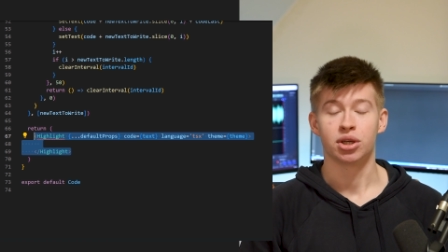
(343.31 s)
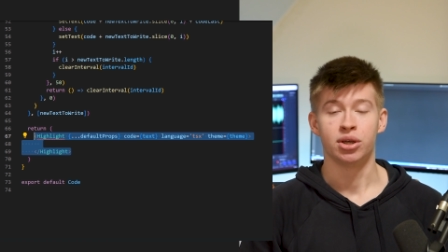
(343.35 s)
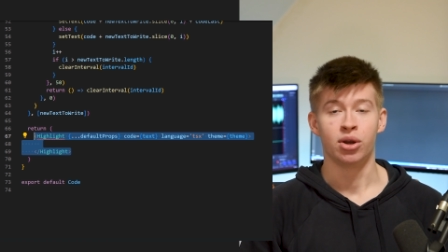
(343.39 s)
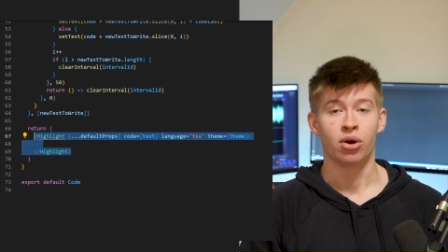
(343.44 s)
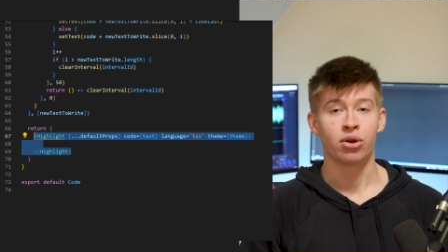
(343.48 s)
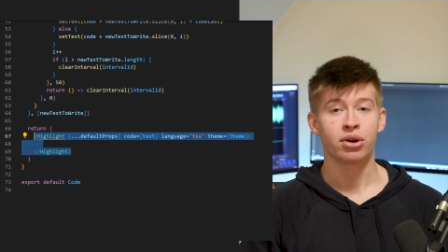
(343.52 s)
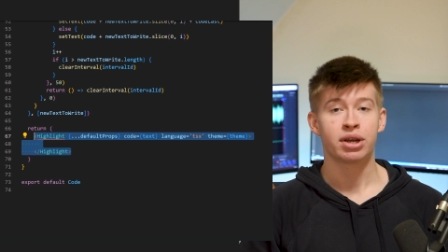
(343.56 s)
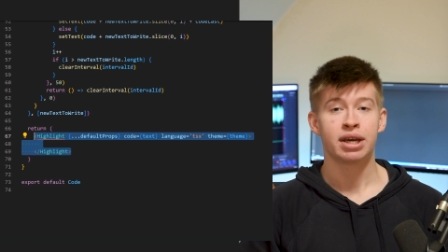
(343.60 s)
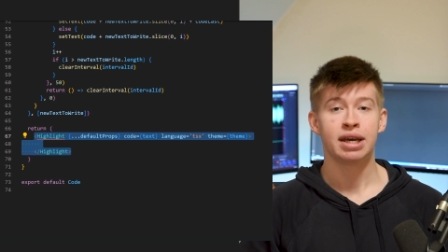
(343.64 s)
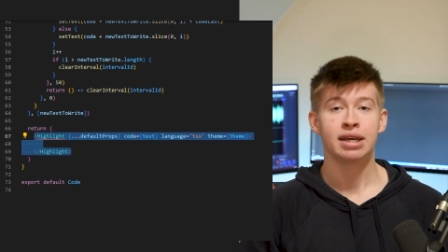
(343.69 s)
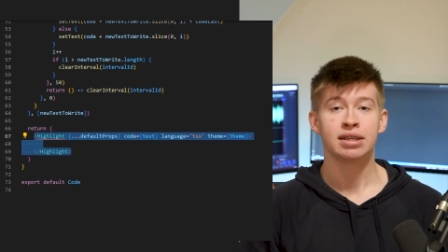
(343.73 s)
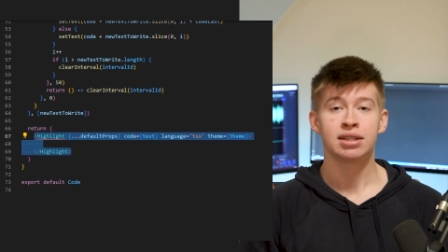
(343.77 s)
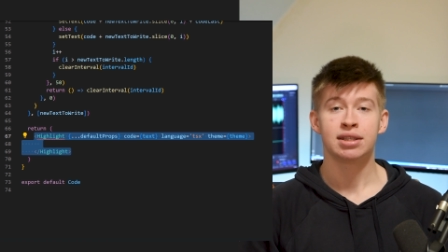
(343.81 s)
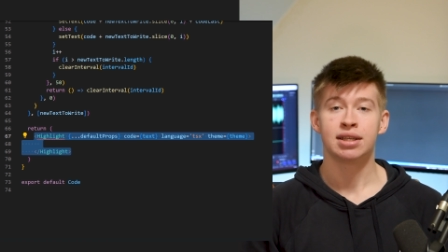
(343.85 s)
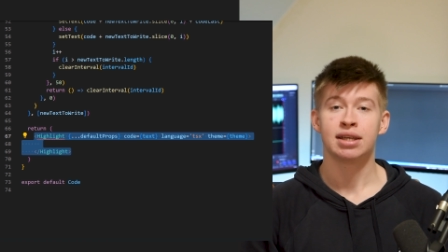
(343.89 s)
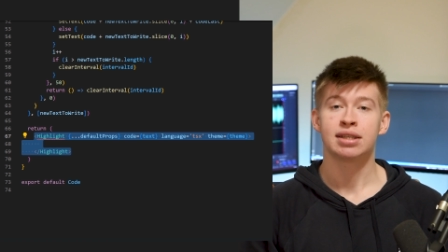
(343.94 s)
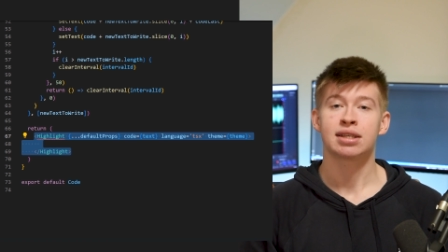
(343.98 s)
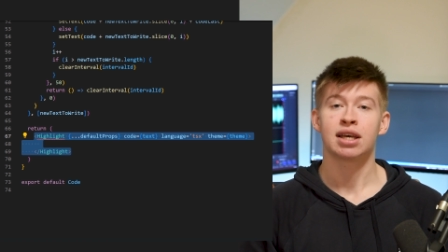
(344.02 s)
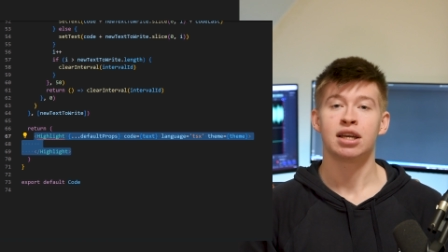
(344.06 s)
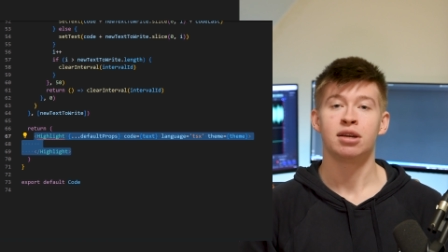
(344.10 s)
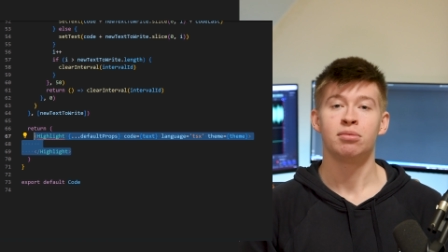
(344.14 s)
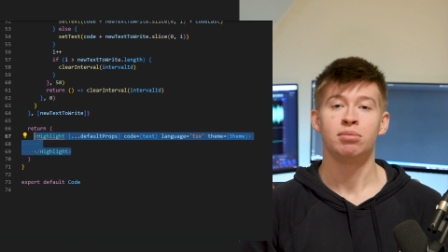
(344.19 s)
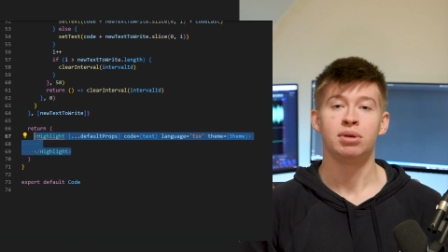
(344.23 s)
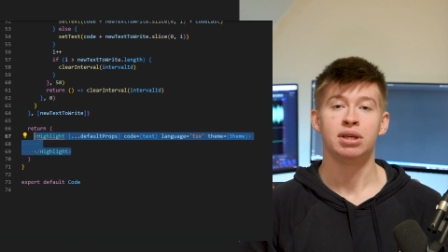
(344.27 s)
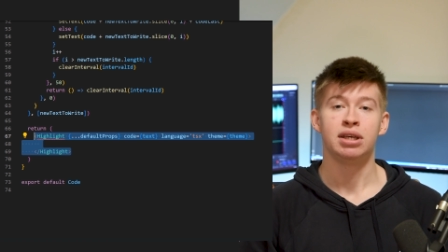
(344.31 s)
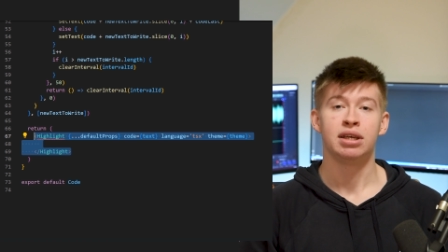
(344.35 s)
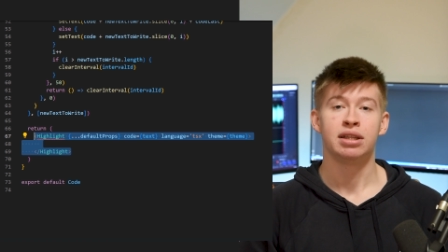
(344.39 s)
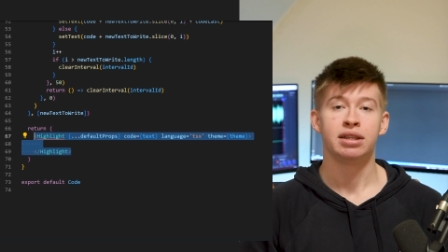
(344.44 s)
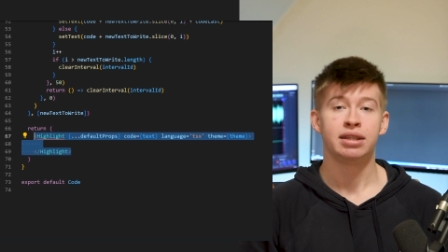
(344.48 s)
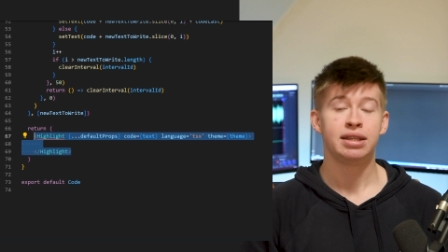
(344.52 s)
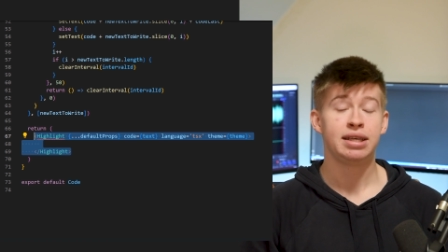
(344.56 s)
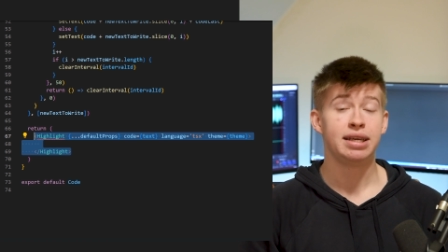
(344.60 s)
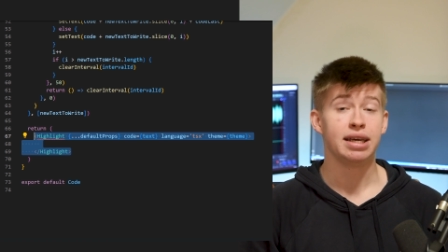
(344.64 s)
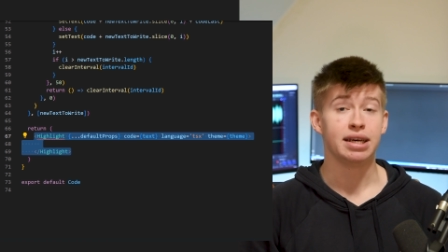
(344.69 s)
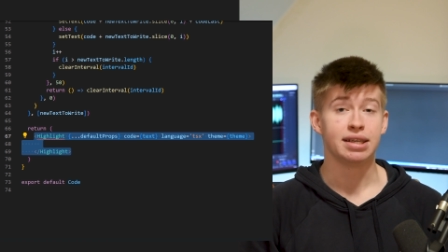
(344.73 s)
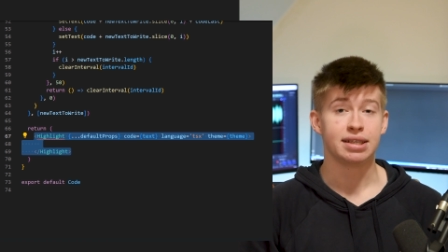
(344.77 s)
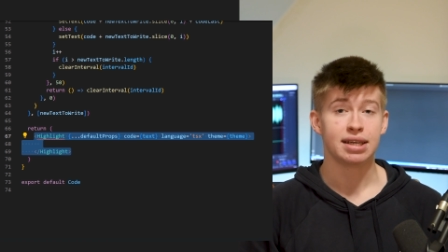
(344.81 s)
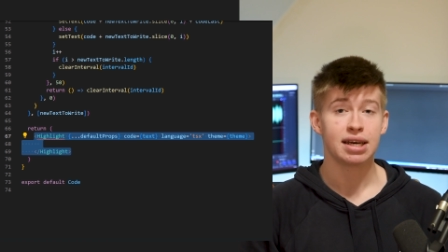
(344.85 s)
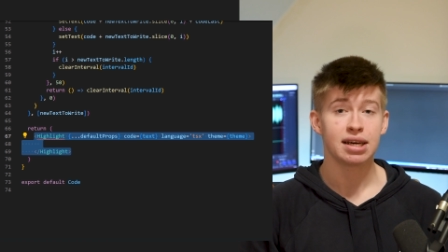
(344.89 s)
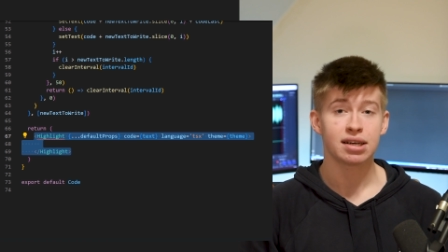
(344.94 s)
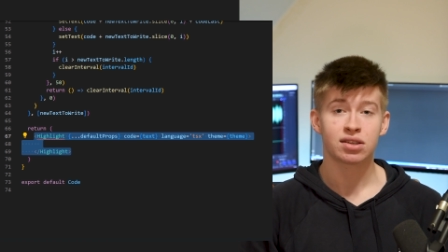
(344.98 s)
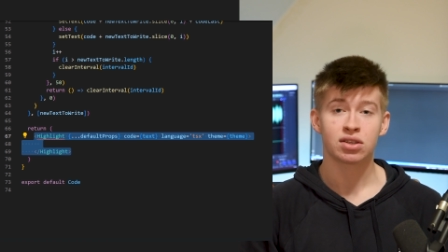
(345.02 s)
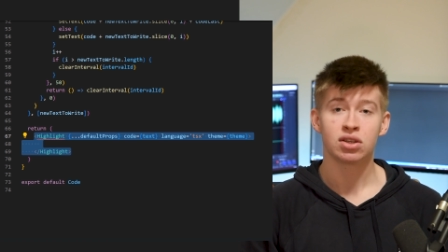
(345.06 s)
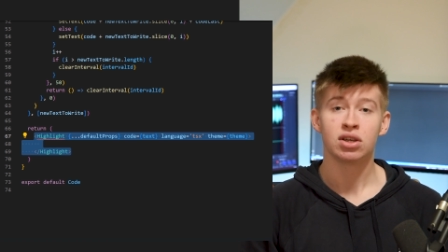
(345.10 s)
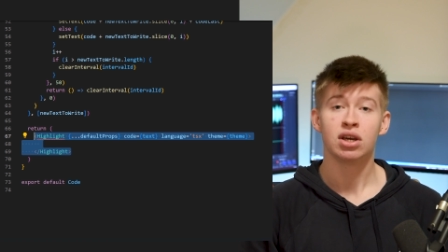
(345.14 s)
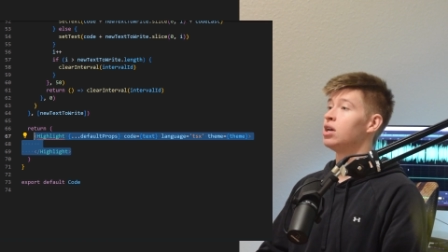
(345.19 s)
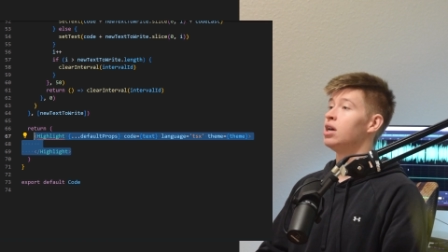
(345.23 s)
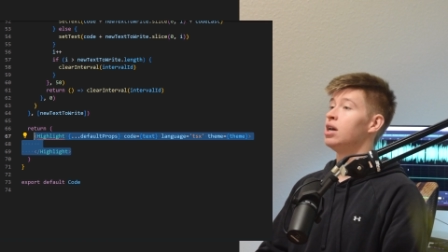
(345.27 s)
In our case, that's gonna be T S
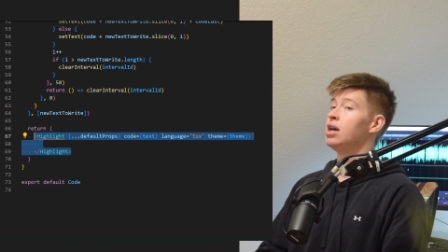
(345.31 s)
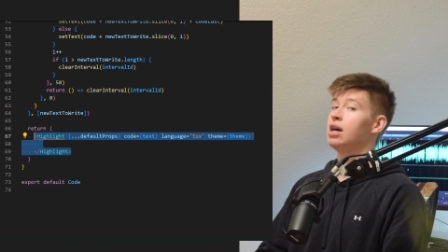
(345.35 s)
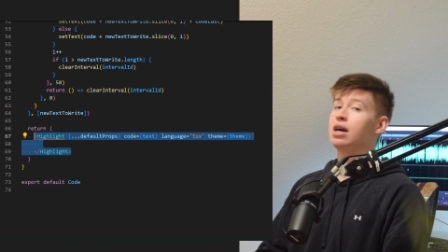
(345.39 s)
X.